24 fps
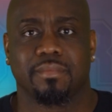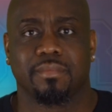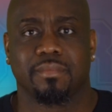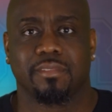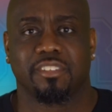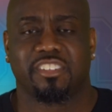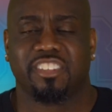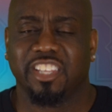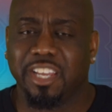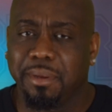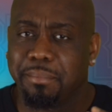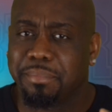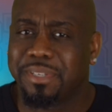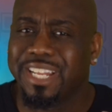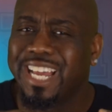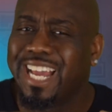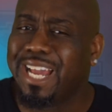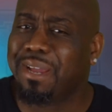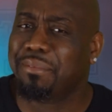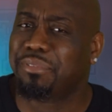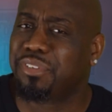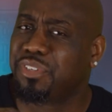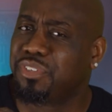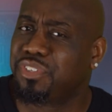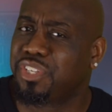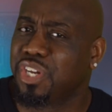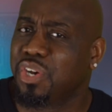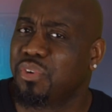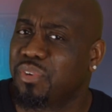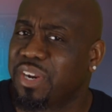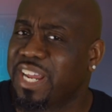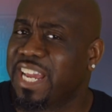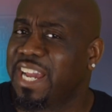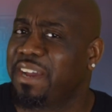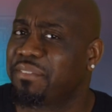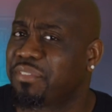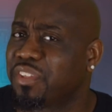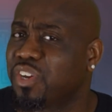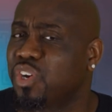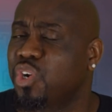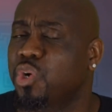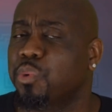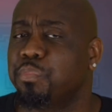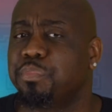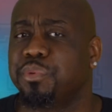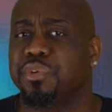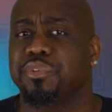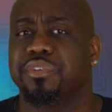Sometimes you don't have the
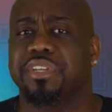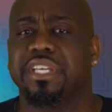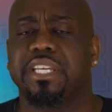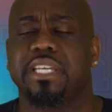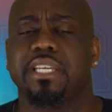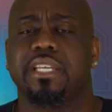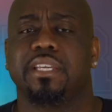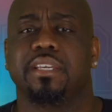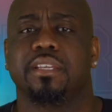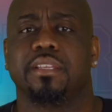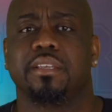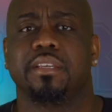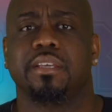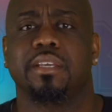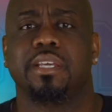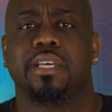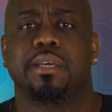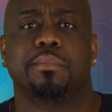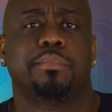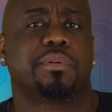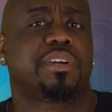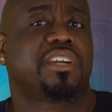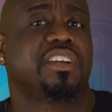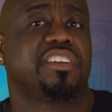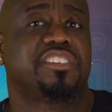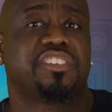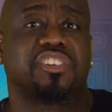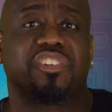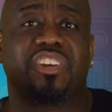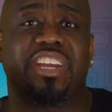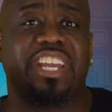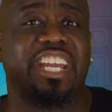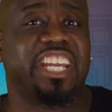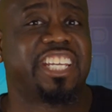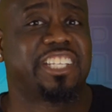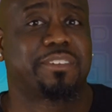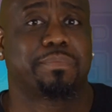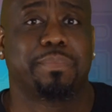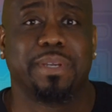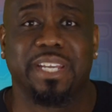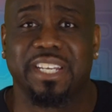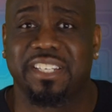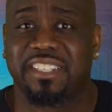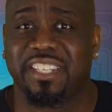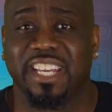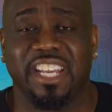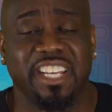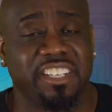hope you need because your
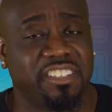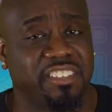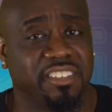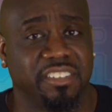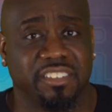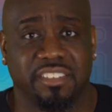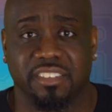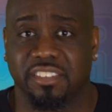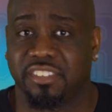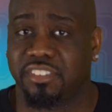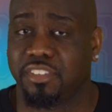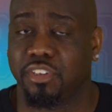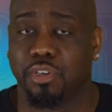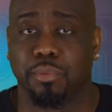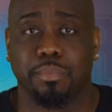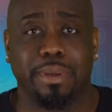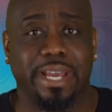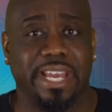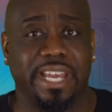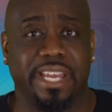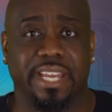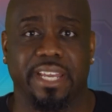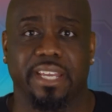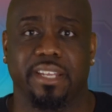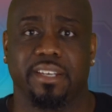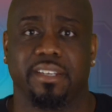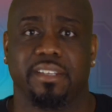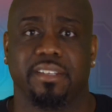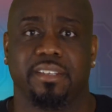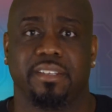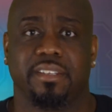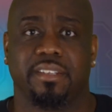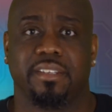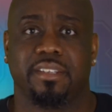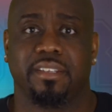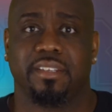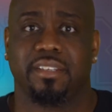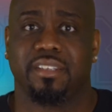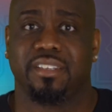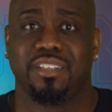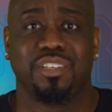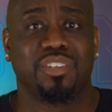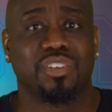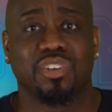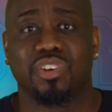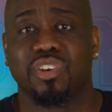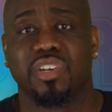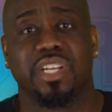expectations are so bad.
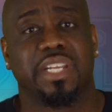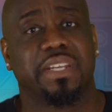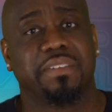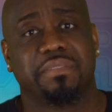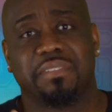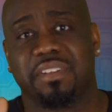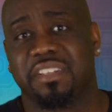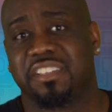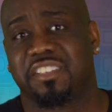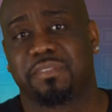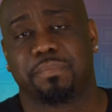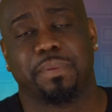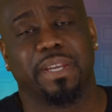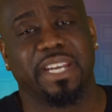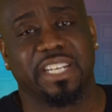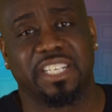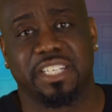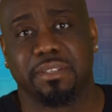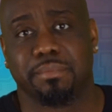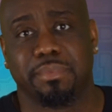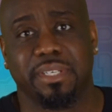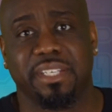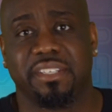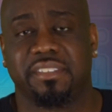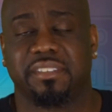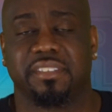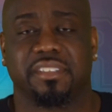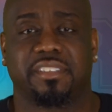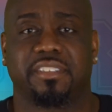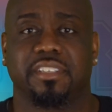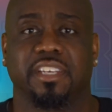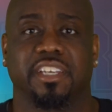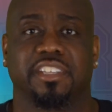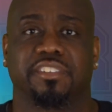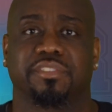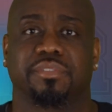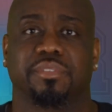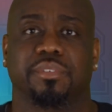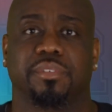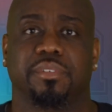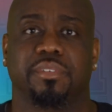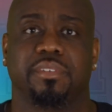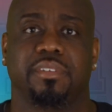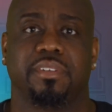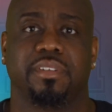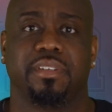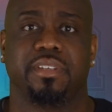You don't even expect to be successful.